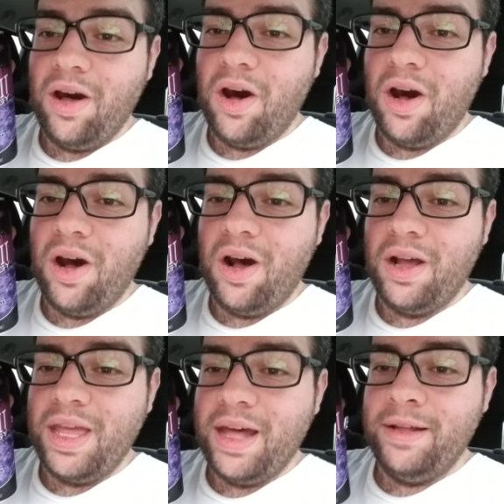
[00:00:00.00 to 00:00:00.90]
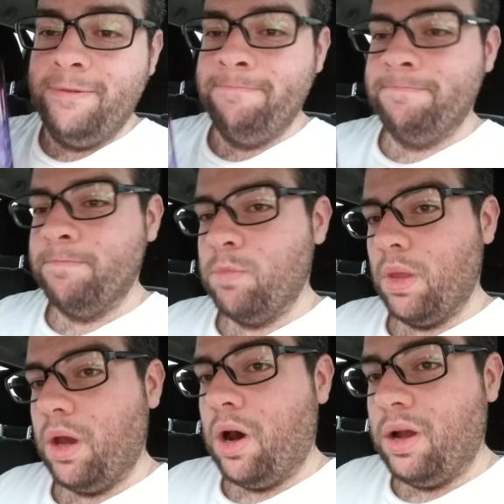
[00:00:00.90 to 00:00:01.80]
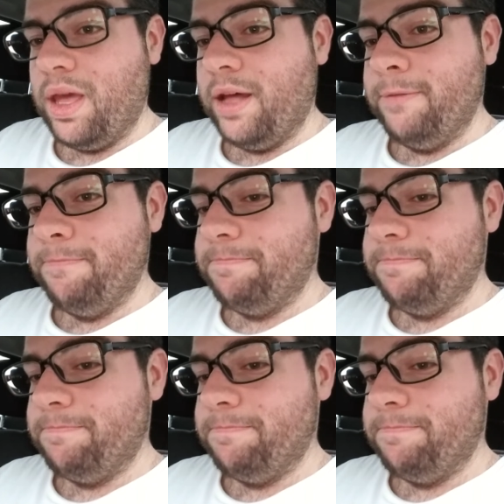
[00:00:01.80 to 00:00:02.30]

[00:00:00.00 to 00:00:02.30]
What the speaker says: aw yeah. Aw yeah.